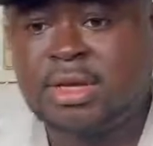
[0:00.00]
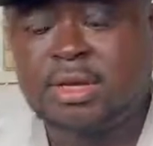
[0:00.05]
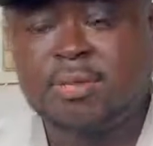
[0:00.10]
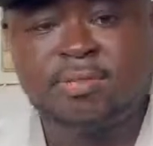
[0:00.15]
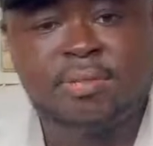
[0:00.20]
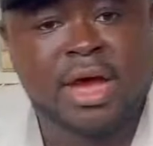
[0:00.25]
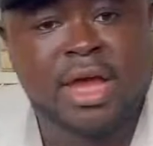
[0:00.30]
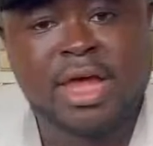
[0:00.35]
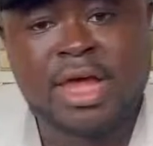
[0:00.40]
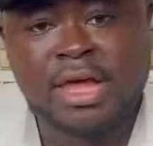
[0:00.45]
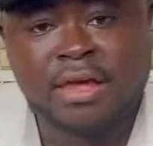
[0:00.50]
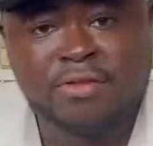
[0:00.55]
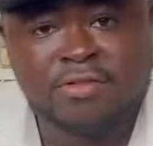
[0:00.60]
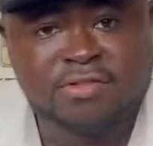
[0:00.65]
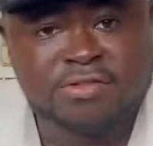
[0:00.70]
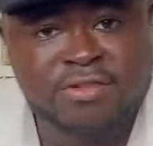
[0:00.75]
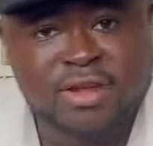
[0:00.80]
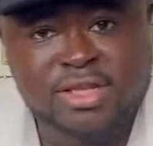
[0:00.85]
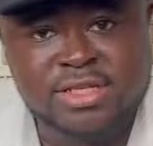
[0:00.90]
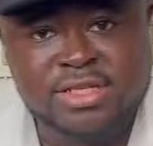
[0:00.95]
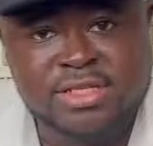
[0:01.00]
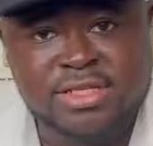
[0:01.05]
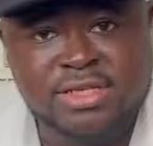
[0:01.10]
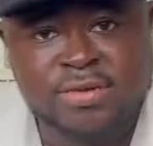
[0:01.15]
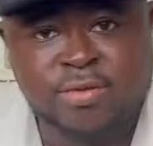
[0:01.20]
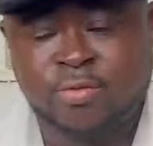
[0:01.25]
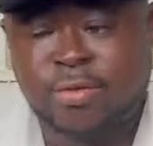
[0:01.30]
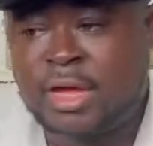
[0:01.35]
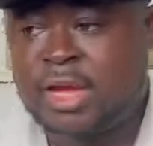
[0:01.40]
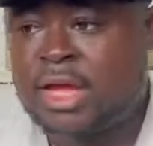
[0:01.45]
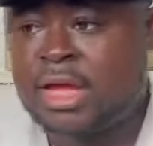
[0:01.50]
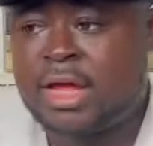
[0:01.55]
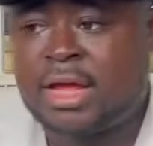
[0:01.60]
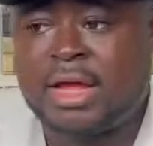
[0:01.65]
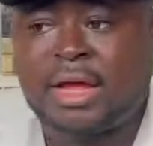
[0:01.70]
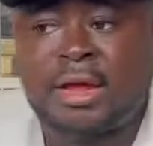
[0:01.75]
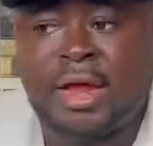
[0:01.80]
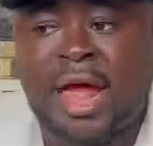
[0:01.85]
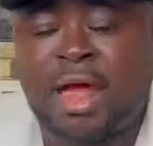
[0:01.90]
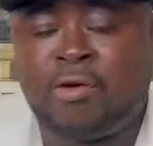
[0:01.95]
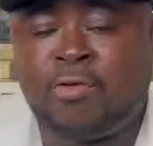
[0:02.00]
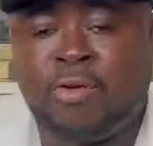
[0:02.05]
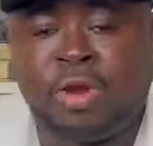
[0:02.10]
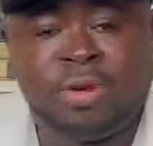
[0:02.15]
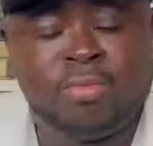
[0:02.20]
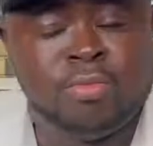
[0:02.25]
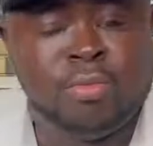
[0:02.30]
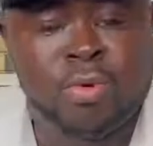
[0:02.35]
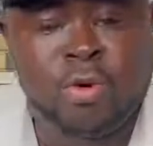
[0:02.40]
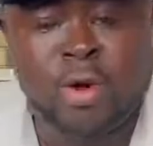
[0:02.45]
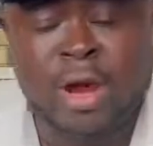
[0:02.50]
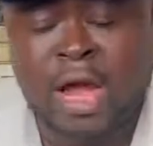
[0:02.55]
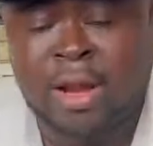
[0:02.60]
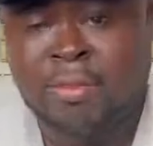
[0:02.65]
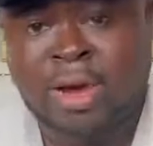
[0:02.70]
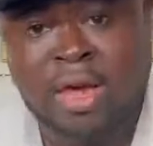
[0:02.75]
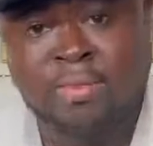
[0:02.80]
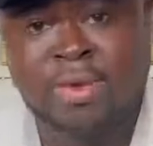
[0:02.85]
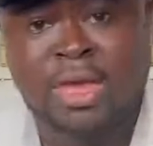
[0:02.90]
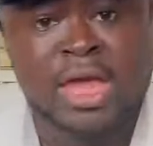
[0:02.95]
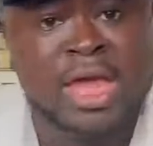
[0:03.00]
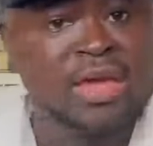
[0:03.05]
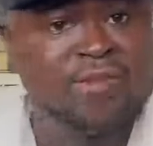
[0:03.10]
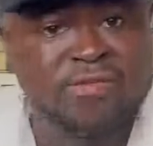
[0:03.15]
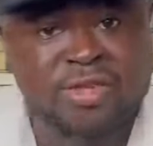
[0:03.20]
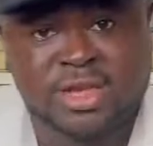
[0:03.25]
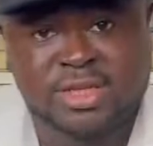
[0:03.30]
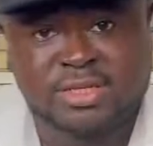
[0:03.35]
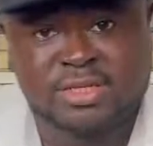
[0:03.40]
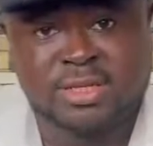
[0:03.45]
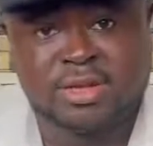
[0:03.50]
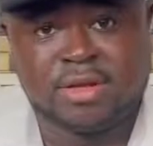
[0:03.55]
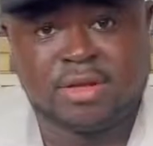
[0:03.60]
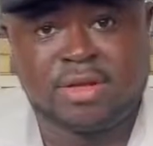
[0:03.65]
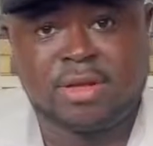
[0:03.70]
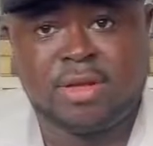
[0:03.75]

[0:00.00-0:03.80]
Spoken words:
my interest, whether I read more, and my behaviors,